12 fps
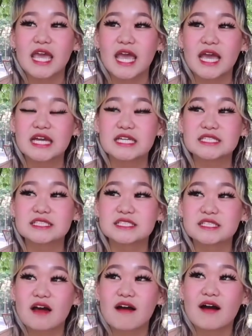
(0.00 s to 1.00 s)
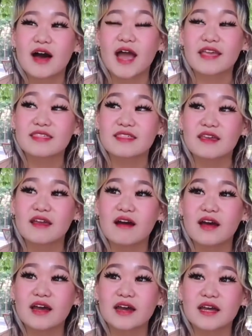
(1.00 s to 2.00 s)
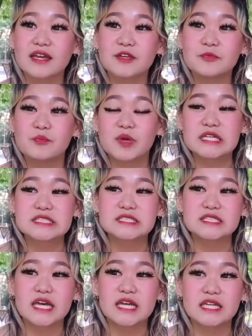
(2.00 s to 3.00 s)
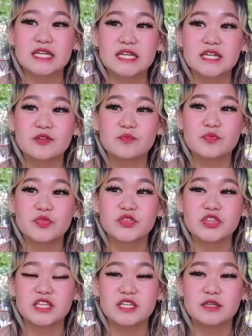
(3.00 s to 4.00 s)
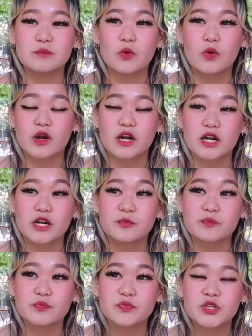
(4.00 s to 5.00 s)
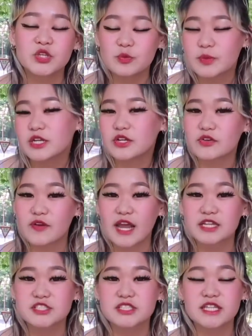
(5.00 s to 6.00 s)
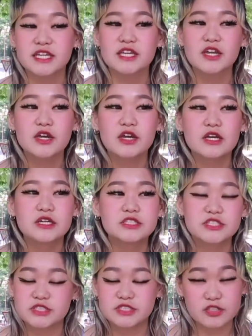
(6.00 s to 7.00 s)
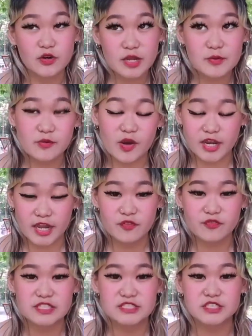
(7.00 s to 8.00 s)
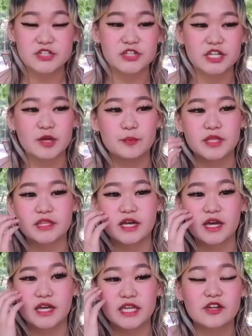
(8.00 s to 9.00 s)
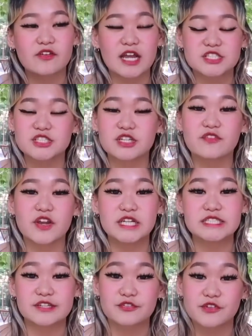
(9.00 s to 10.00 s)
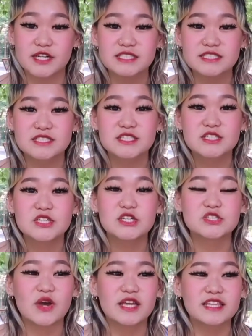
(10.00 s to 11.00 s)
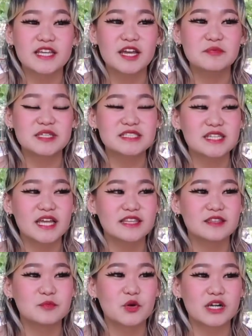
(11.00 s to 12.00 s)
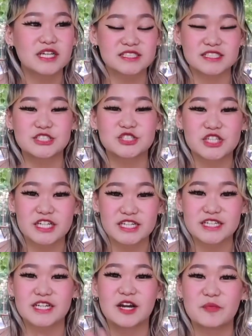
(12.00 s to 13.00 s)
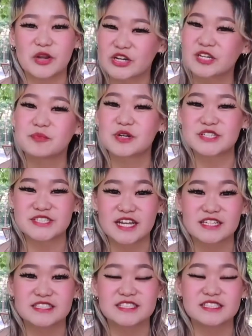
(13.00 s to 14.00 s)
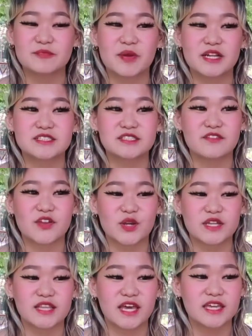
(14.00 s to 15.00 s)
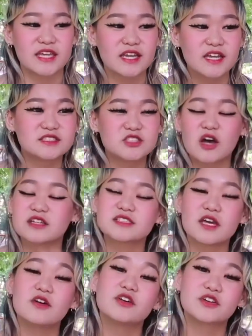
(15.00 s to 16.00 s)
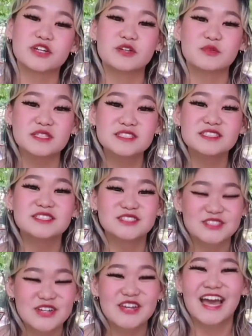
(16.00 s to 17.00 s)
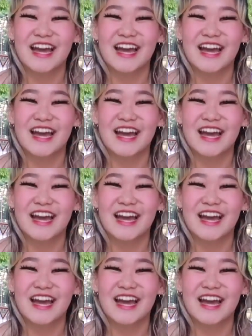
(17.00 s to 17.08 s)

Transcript: And I think I miss like the more human interaction. Like, don't get me wrong, I have friends in Korea, but the interactions are very different. So I think I miss like the more eccentric American personalities compared to the very like docile Korean ones. So yeah.